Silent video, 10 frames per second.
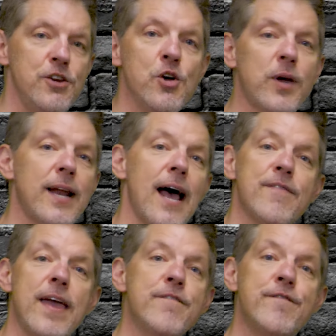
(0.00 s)
You could
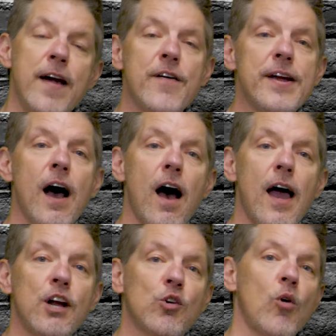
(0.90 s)
have a very
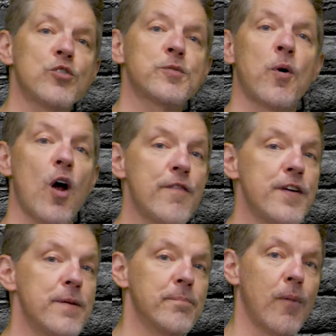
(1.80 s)
high gross
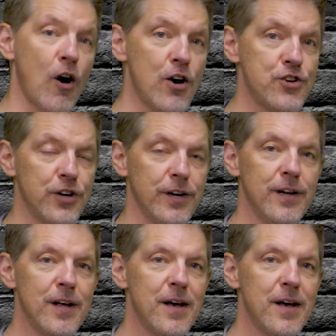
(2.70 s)
profit margin,